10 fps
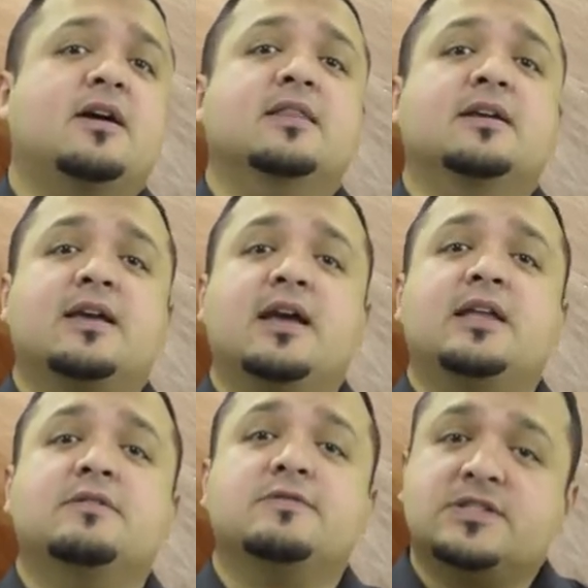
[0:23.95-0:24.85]
on the
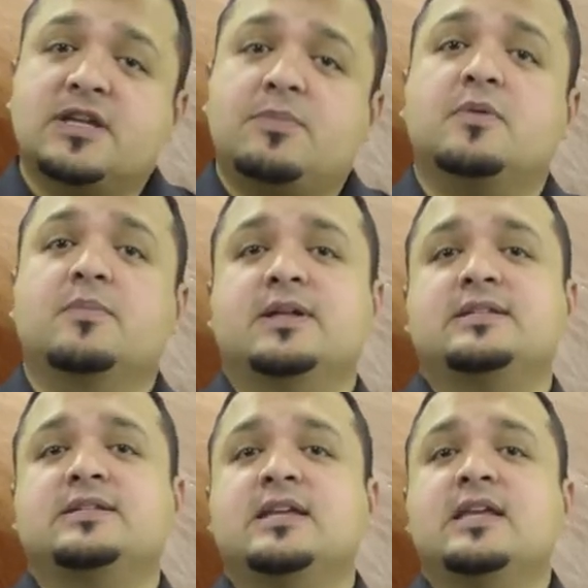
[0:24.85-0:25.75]
kind of
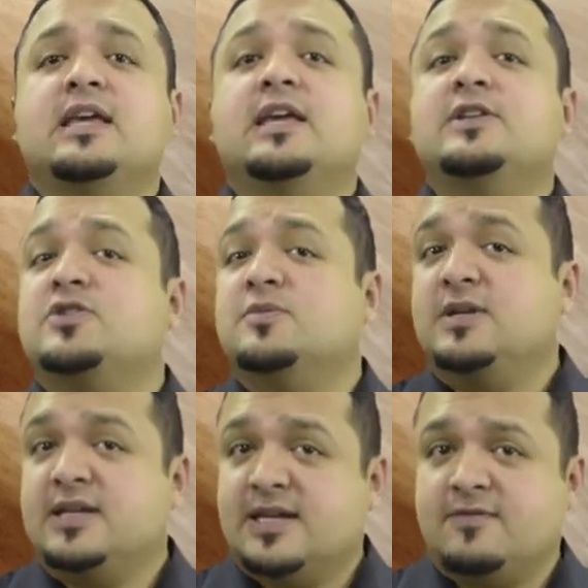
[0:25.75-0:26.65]
supplements it should
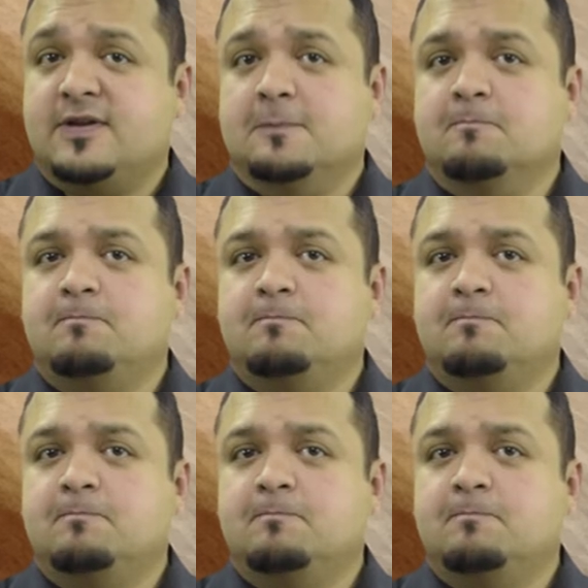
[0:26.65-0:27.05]
be given.